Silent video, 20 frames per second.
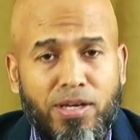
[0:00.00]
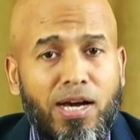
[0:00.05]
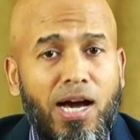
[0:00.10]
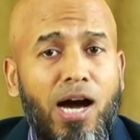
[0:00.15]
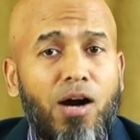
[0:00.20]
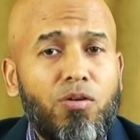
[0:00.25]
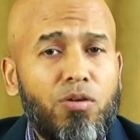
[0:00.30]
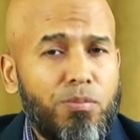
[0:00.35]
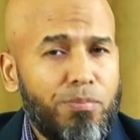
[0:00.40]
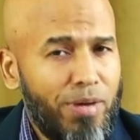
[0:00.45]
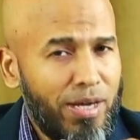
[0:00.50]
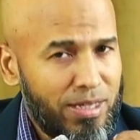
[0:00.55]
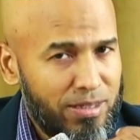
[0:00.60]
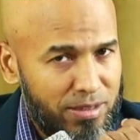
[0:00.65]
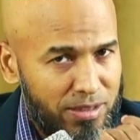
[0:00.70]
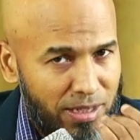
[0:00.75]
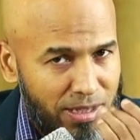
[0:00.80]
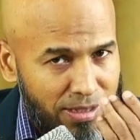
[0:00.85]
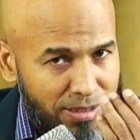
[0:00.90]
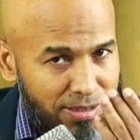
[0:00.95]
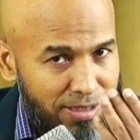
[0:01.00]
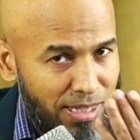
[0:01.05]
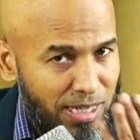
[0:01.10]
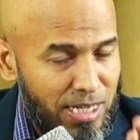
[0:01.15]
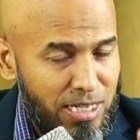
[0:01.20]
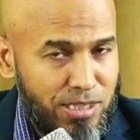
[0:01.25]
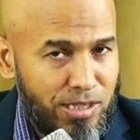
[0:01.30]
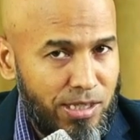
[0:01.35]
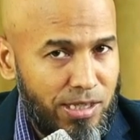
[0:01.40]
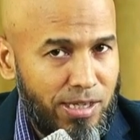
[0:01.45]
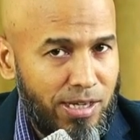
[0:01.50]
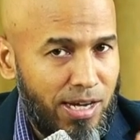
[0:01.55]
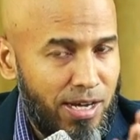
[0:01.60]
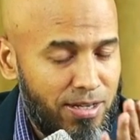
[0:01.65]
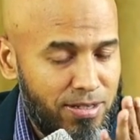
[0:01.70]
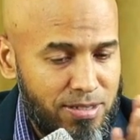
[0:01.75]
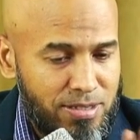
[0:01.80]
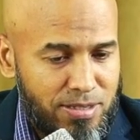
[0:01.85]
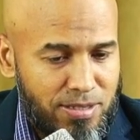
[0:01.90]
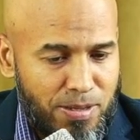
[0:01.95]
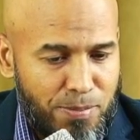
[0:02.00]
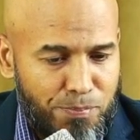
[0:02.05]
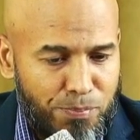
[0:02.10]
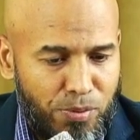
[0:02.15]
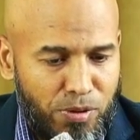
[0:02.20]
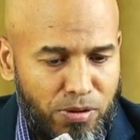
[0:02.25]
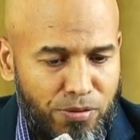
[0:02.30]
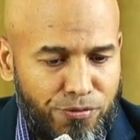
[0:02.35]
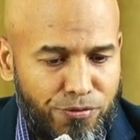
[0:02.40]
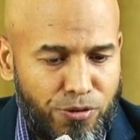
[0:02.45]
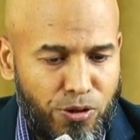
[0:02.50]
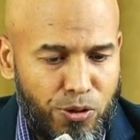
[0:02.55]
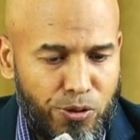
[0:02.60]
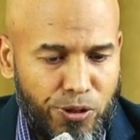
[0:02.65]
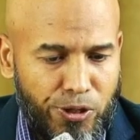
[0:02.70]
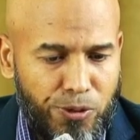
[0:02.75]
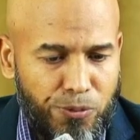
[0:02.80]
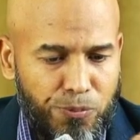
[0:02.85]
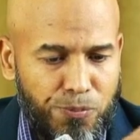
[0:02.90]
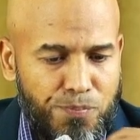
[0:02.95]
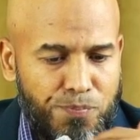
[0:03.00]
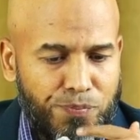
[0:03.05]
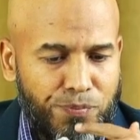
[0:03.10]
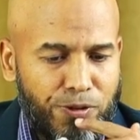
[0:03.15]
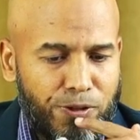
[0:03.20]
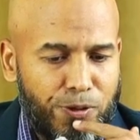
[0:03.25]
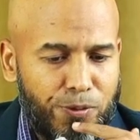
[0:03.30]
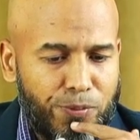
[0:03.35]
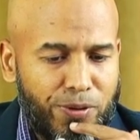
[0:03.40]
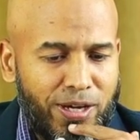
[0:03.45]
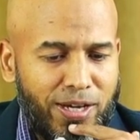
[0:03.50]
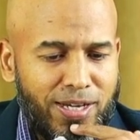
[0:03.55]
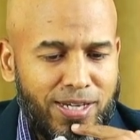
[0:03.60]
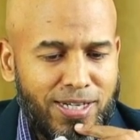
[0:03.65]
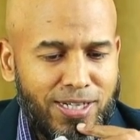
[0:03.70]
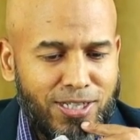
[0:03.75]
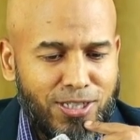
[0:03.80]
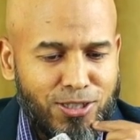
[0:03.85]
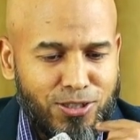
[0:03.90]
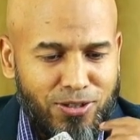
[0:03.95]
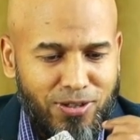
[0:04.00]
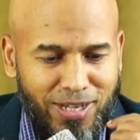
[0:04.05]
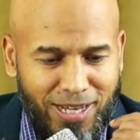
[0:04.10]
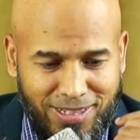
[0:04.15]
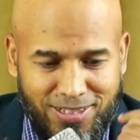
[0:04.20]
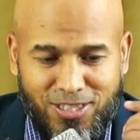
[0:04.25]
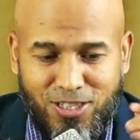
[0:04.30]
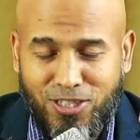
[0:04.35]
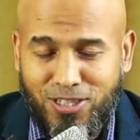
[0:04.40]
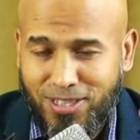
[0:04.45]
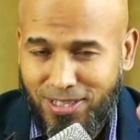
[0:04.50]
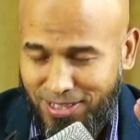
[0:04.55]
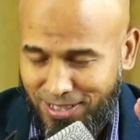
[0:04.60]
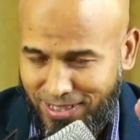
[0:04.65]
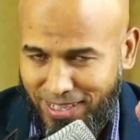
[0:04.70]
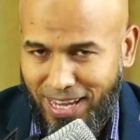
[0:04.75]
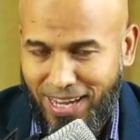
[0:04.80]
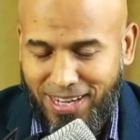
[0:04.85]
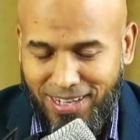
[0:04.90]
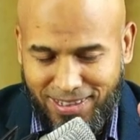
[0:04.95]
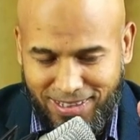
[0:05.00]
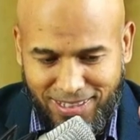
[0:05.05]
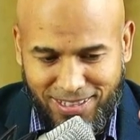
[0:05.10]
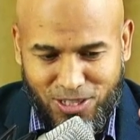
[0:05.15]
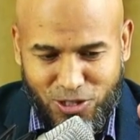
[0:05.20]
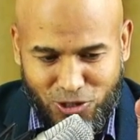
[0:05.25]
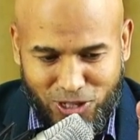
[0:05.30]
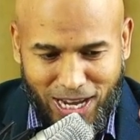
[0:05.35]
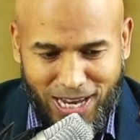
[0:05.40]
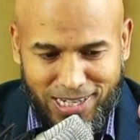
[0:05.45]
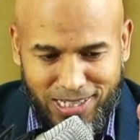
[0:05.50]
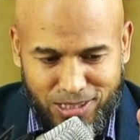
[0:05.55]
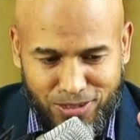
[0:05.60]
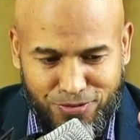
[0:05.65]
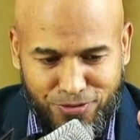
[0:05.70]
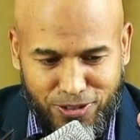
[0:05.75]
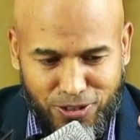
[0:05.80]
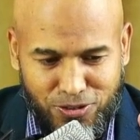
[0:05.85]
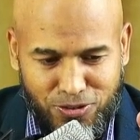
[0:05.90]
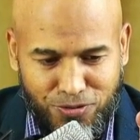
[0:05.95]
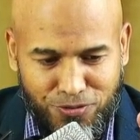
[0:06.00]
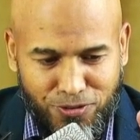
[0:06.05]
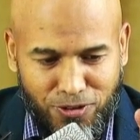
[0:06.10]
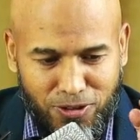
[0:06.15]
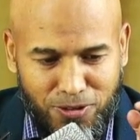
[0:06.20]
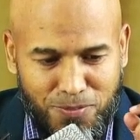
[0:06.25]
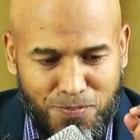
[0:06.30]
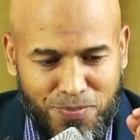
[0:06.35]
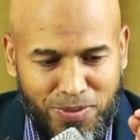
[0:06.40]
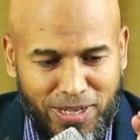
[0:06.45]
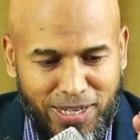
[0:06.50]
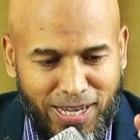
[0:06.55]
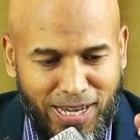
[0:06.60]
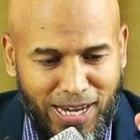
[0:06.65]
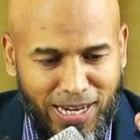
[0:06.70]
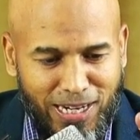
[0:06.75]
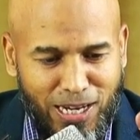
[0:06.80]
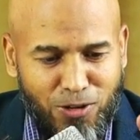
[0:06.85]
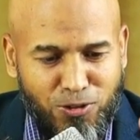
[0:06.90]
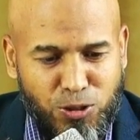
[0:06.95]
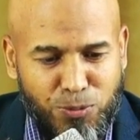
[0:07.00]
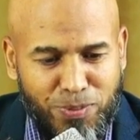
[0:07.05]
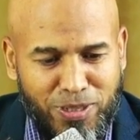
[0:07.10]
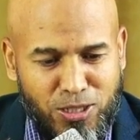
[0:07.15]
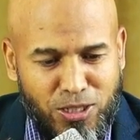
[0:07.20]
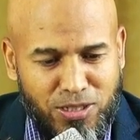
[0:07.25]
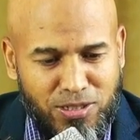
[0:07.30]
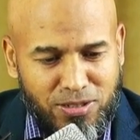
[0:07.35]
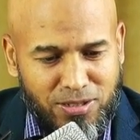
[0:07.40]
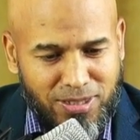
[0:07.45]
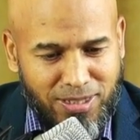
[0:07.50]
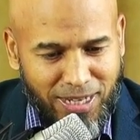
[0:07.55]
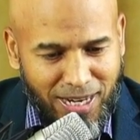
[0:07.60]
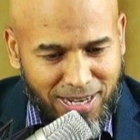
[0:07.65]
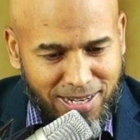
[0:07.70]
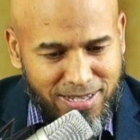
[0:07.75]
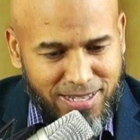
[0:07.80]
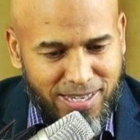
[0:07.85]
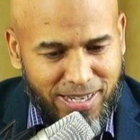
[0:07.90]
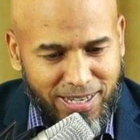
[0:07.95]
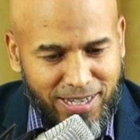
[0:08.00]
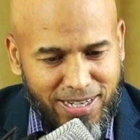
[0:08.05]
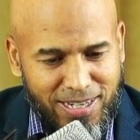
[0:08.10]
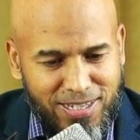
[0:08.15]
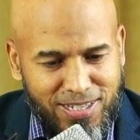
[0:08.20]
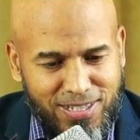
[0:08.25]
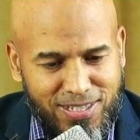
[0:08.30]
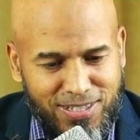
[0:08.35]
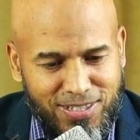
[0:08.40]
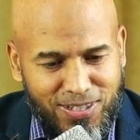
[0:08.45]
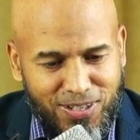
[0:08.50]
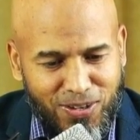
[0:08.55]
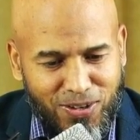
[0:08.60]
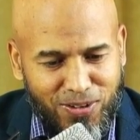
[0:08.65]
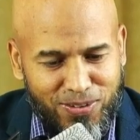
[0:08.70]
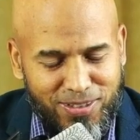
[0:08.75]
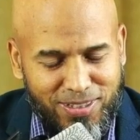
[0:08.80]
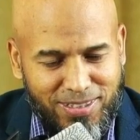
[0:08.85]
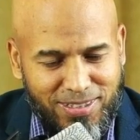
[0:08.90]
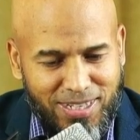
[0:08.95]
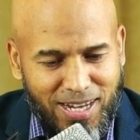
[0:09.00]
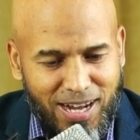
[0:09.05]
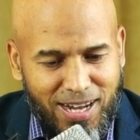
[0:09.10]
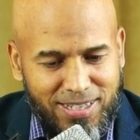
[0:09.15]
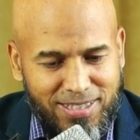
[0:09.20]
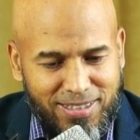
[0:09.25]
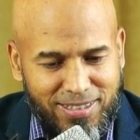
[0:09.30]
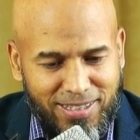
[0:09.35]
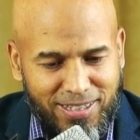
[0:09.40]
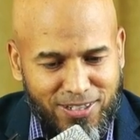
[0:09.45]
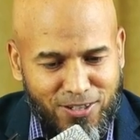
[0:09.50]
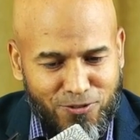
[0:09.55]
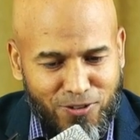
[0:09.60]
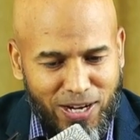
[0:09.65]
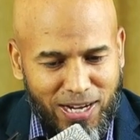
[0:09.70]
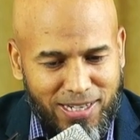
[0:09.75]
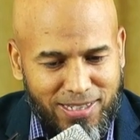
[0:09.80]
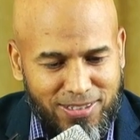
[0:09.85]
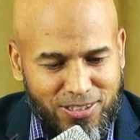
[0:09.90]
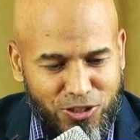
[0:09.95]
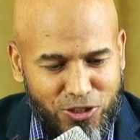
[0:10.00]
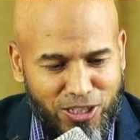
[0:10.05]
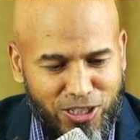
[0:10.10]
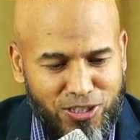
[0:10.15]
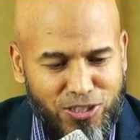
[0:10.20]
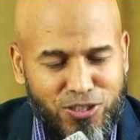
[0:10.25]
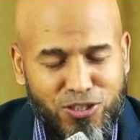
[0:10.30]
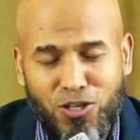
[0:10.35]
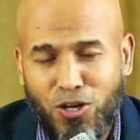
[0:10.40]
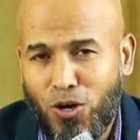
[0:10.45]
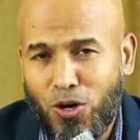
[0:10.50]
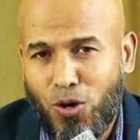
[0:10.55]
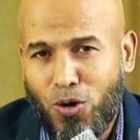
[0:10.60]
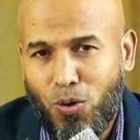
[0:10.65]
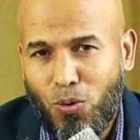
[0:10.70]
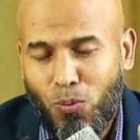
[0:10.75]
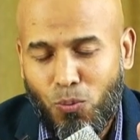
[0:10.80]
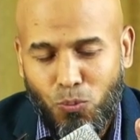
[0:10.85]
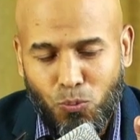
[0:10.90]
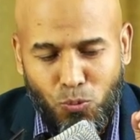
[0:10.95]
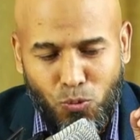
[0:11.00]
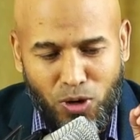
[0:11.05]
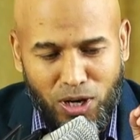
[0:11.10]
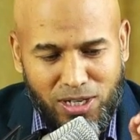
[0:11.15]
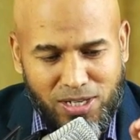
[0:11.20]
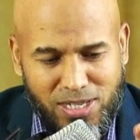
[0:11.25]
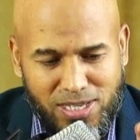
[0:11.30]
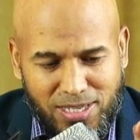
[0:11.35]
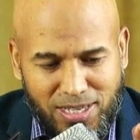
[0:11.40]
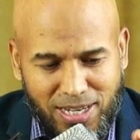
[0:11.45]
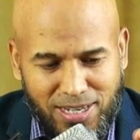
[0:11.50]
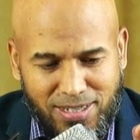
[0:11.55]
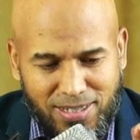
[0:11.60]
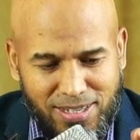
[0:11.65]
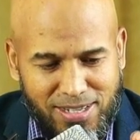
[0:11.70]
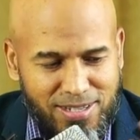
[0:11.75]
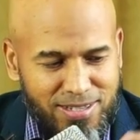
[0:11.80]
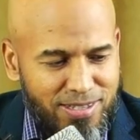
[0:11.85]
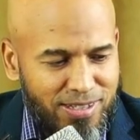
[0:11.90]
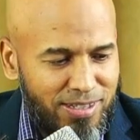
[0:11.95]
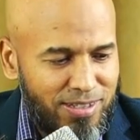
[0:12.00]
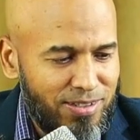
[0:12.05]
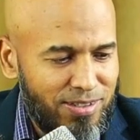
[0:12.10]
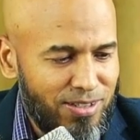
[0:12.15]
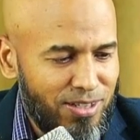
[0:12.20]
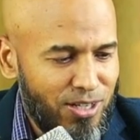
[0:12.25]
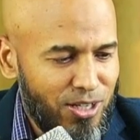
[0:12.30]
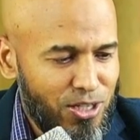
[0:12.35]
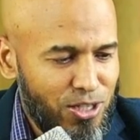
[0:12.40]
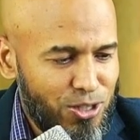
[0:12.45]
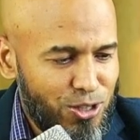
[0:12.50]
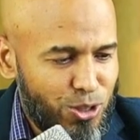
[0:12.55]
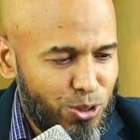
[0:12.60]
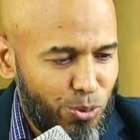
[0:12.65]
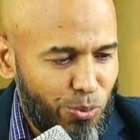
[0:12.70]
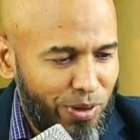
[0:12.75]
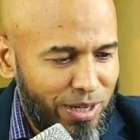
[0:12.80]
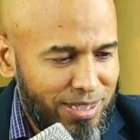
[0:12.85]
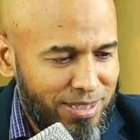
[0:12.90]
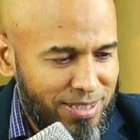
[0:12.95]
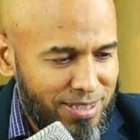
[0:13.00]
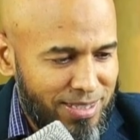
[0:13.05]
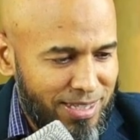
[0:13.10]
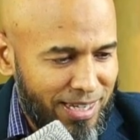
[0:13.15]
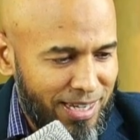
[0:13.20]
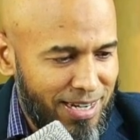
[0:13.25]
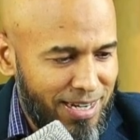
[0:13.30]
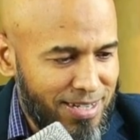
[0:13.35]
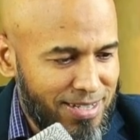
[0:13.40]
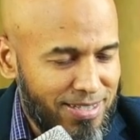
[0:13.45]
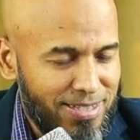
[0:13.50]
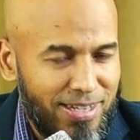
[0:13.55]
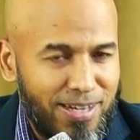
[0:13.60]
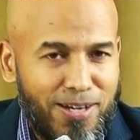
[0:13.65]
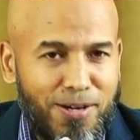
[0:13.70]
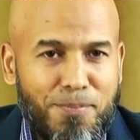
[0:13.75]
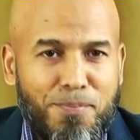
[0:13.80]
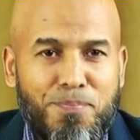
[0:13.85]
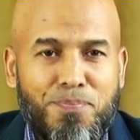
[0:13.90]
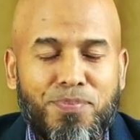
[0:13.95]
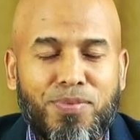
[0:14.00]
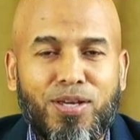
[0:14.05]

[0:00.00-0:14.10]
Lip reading: I will make things easy and simple for you. Okay, so let's take this challenge first of all. And now spend 10 seconds on the task and write just one sentence in 20 seconds on